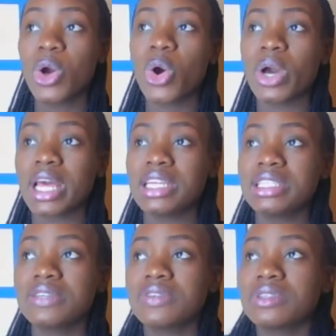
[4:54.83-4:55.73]
Or can
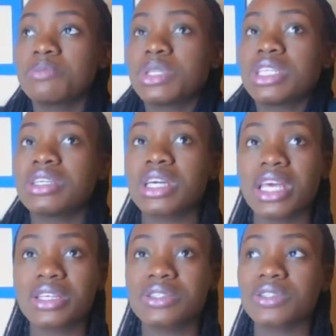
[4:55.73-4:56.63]
it even be a
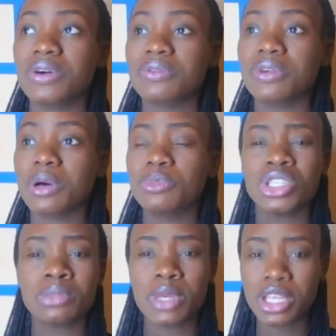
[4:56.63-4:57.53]
case of um,
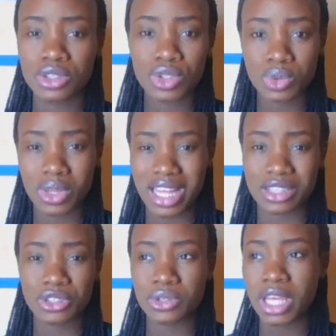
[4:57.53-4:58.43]
just making sure
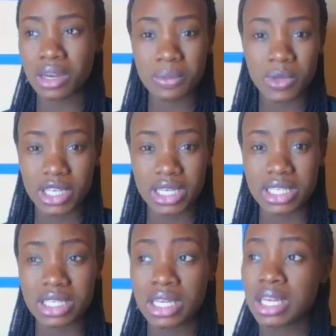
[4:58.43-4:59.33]
that you get home
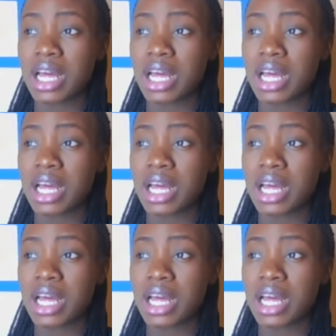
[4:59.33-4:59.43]
early?